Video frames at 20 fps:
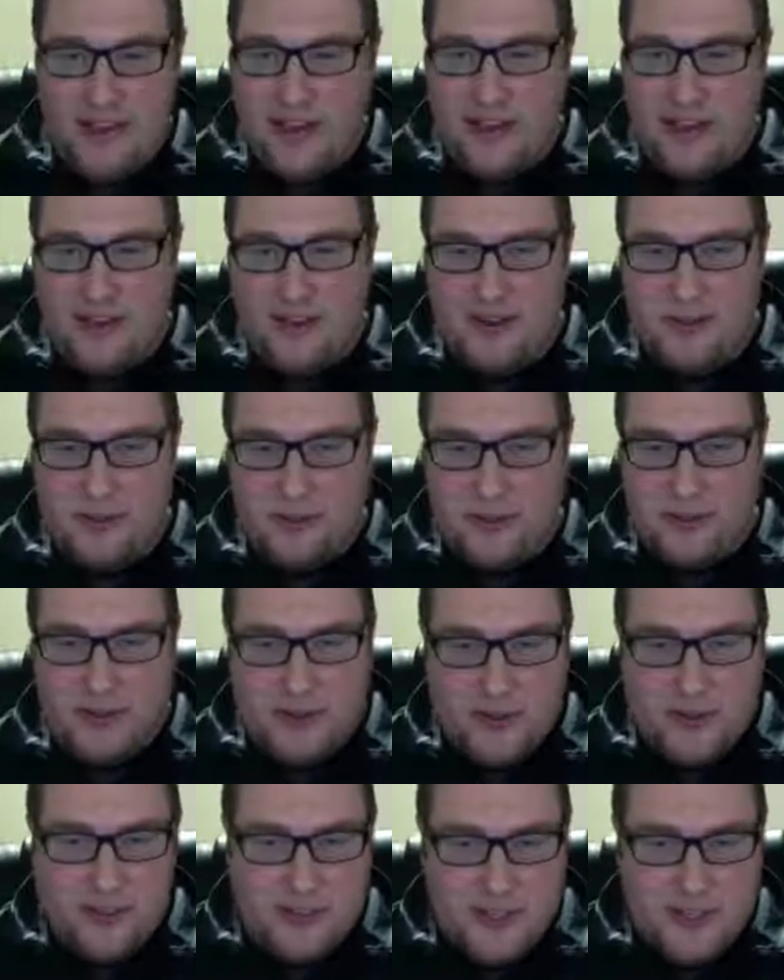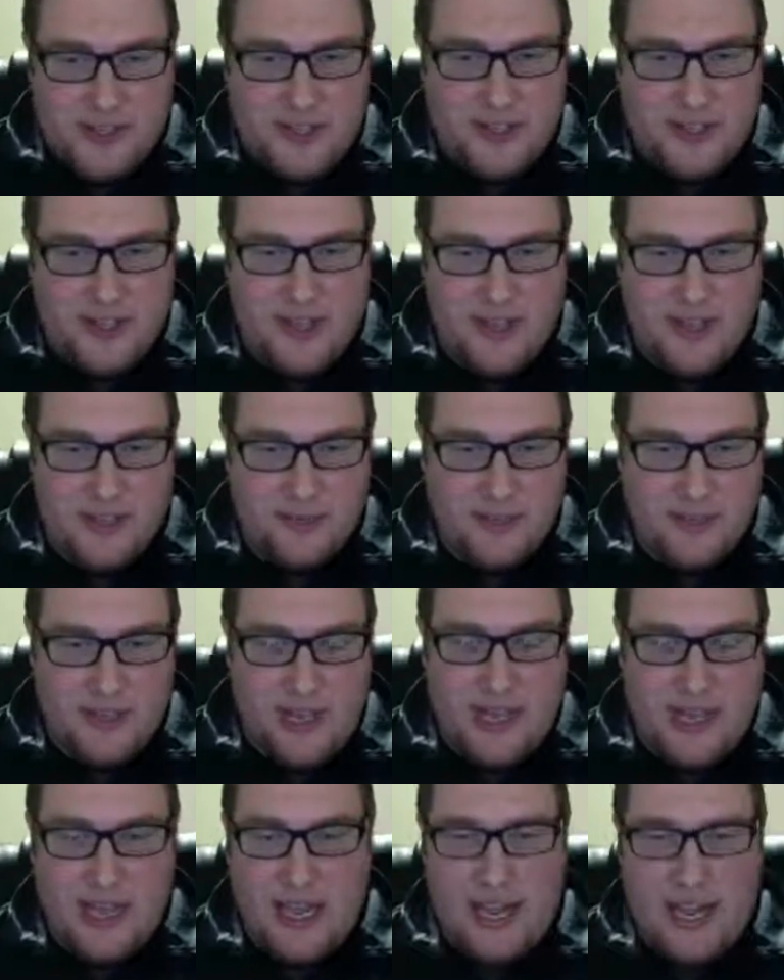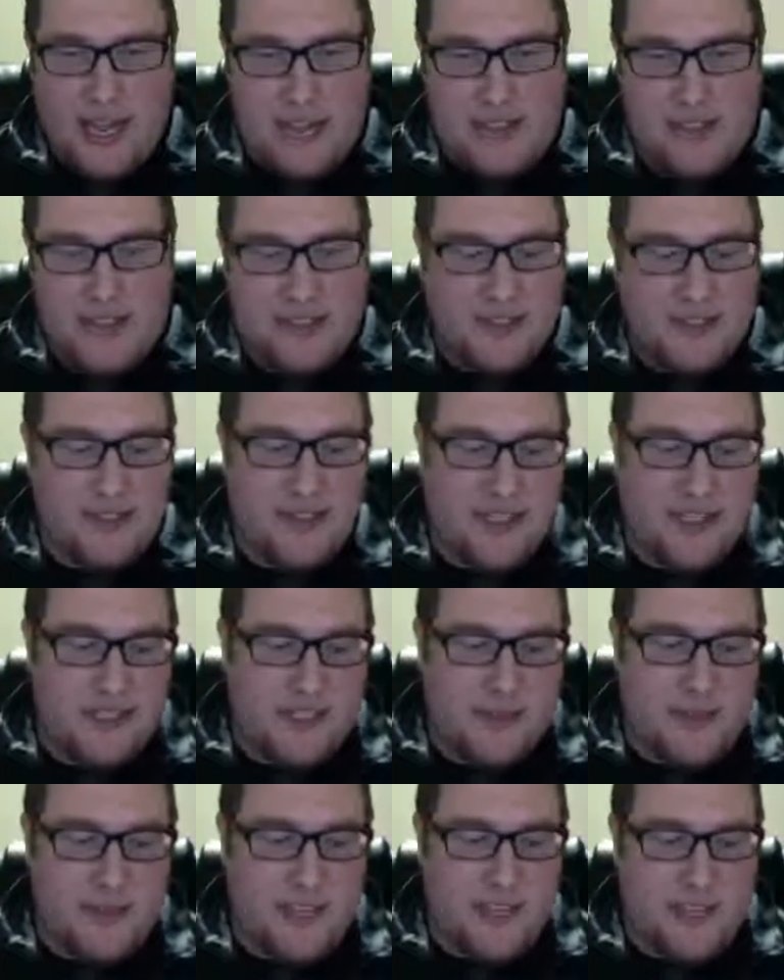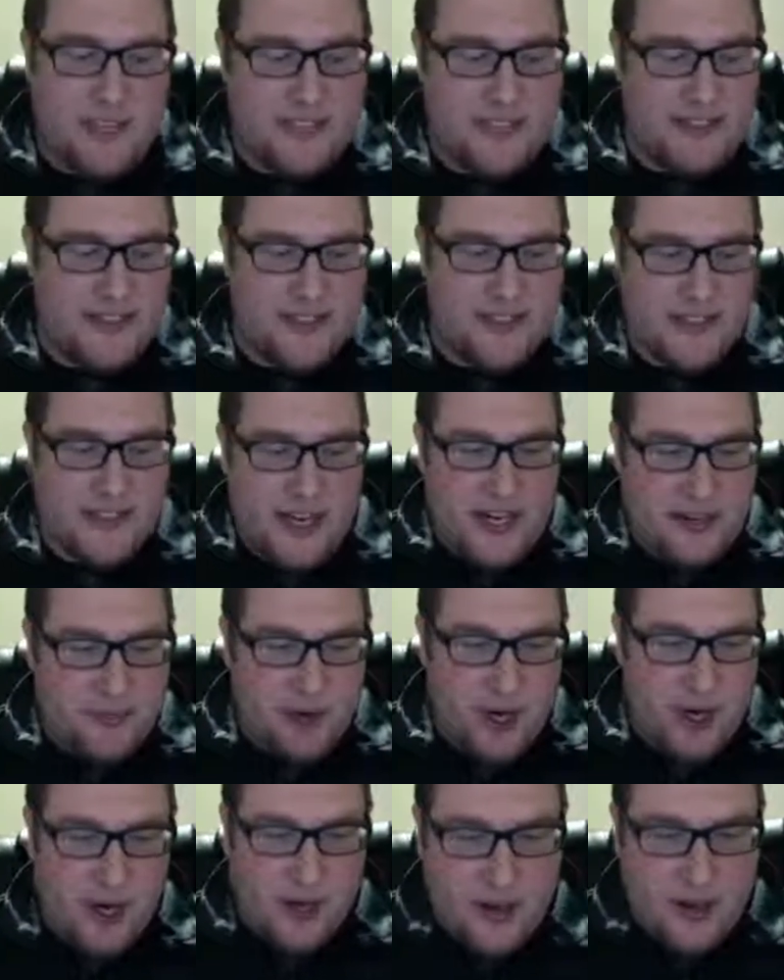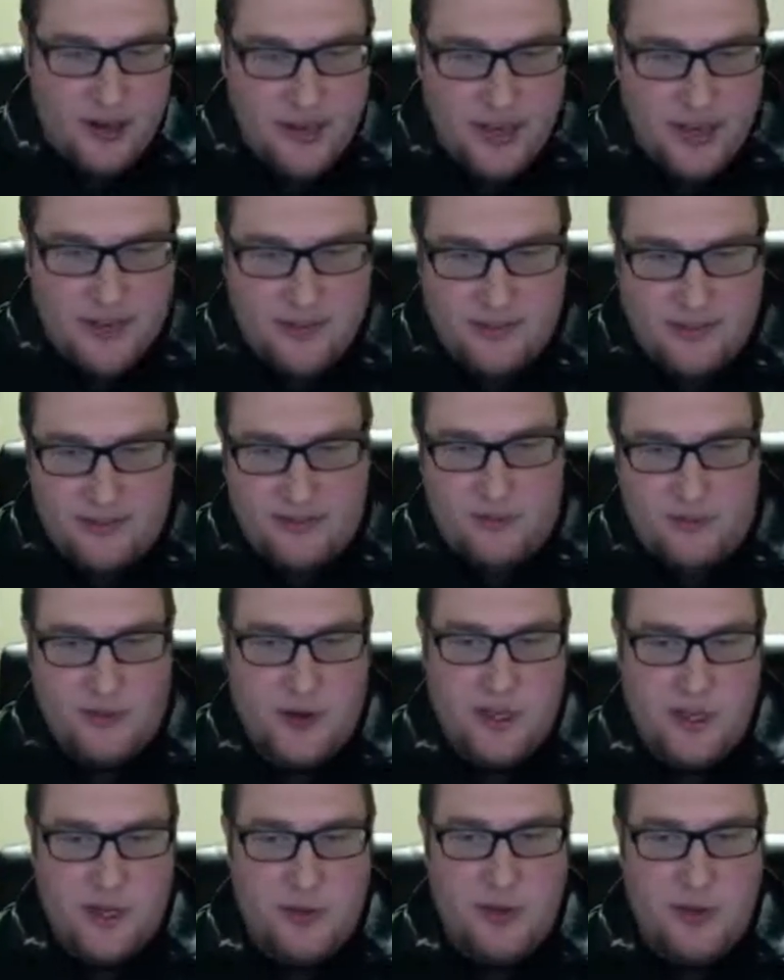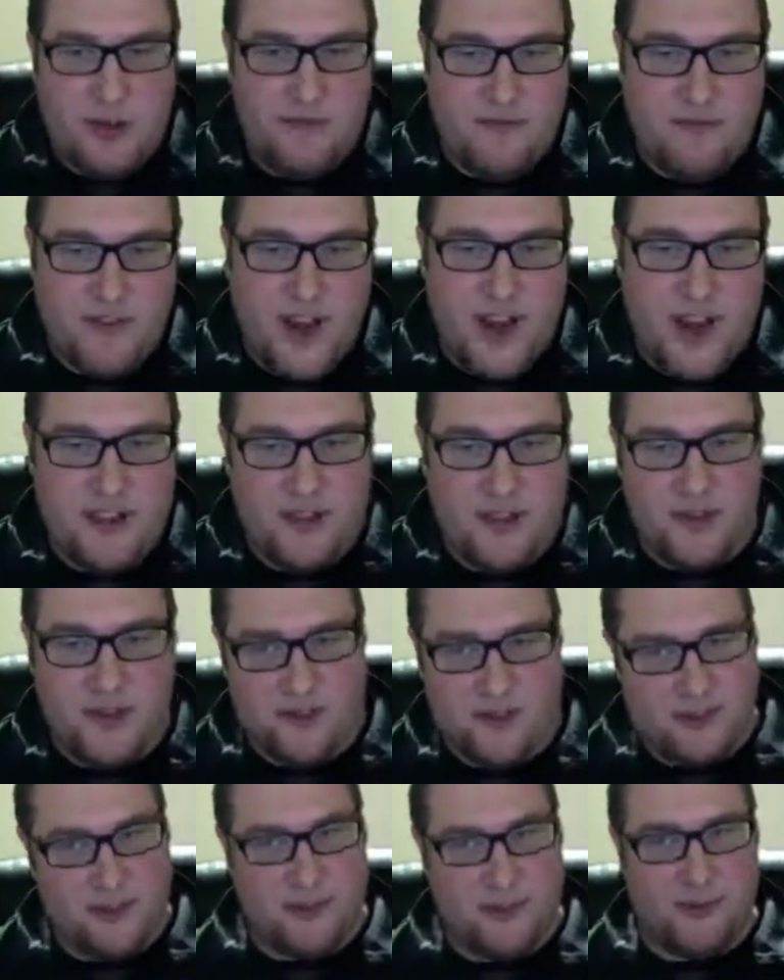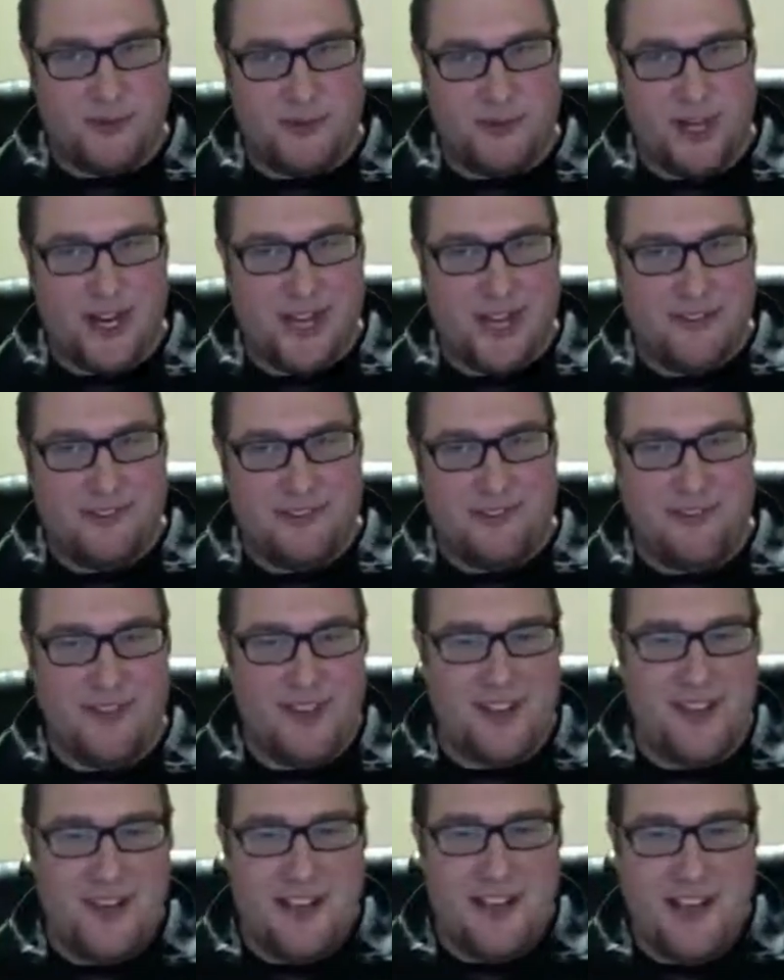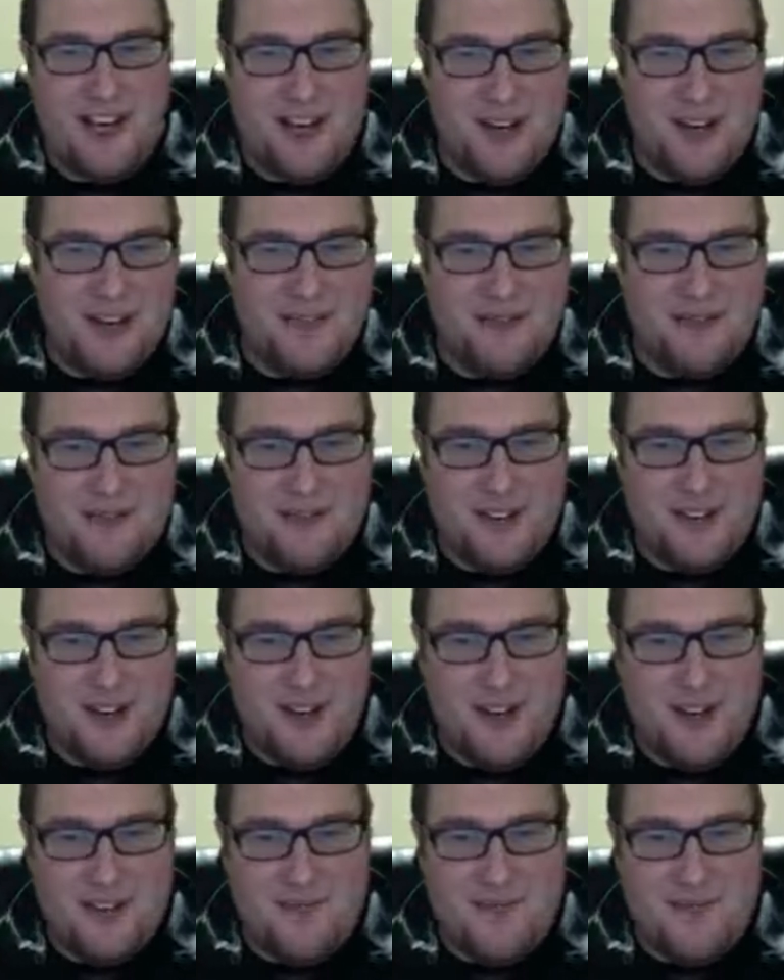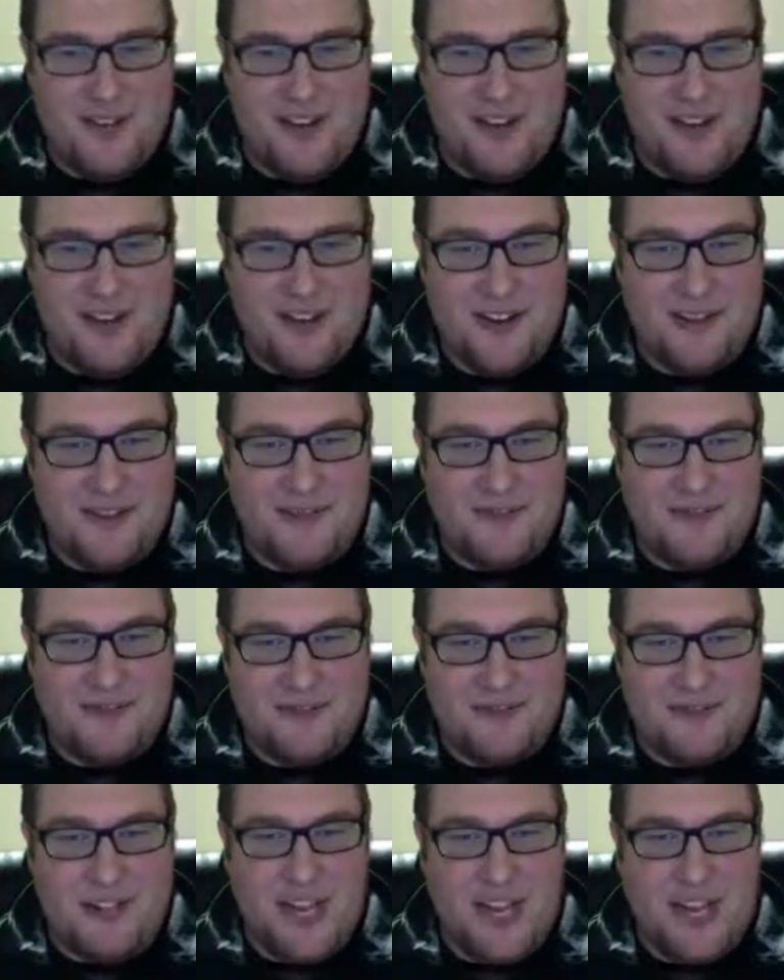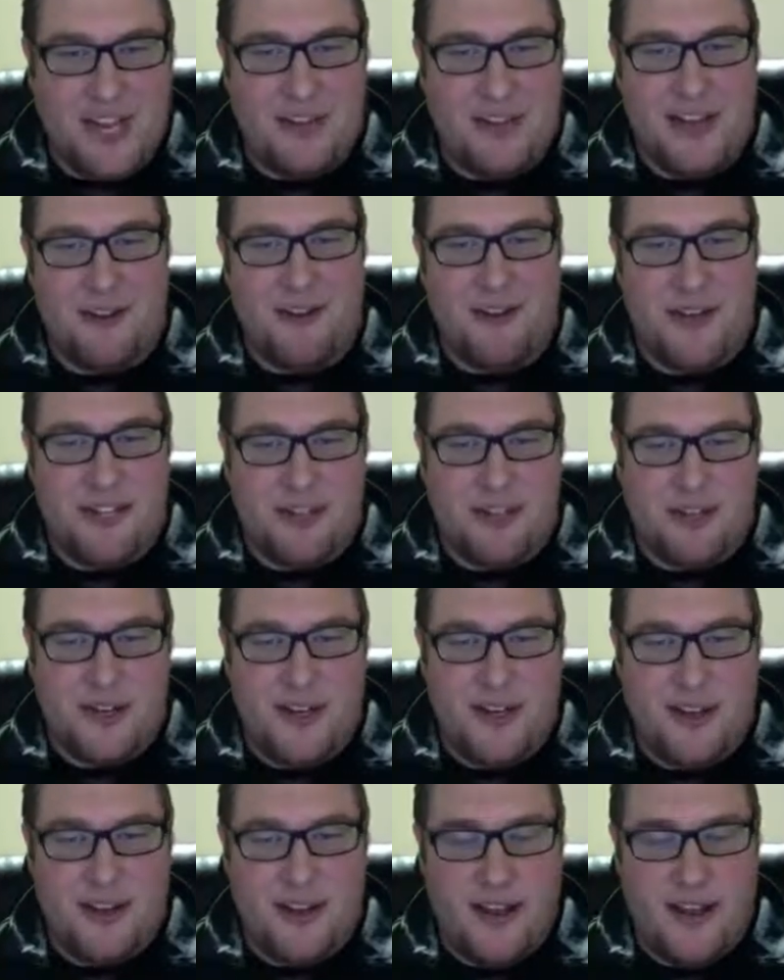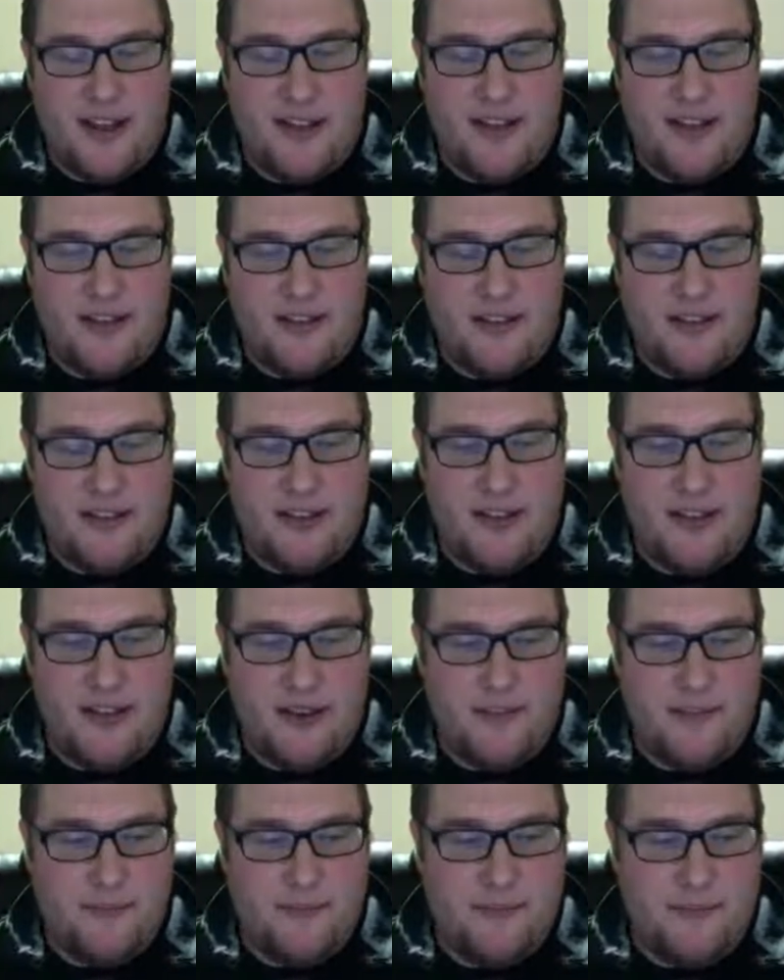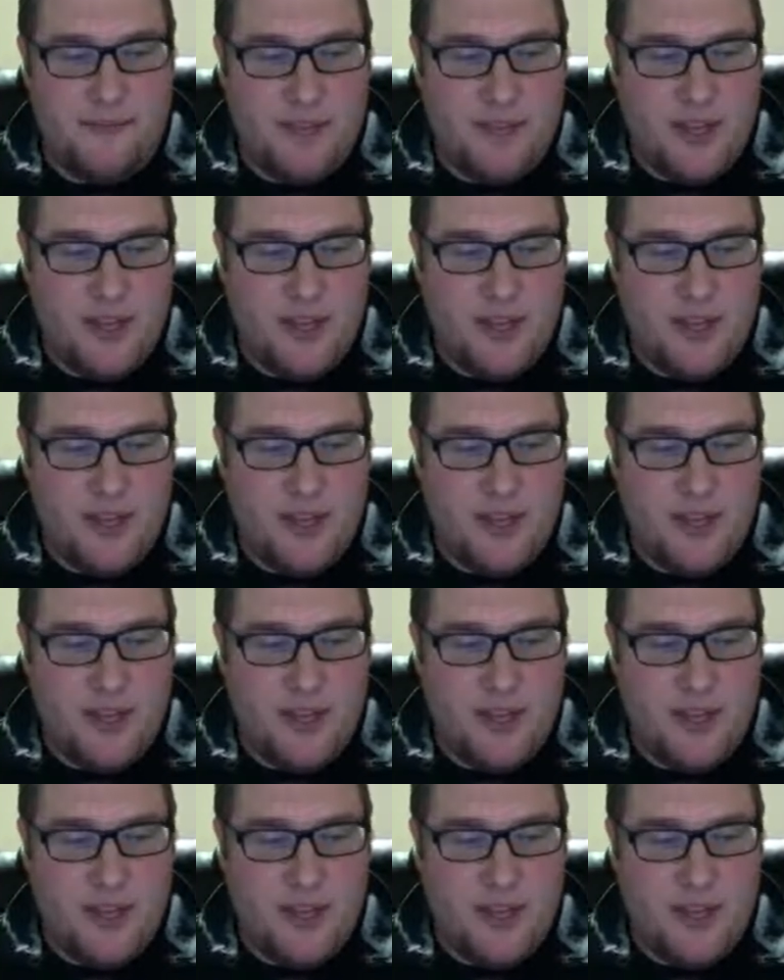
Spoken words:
I think between the two of us, that's to me, that's the exciting part, is when you can find those little nuggets of the unknown history, and a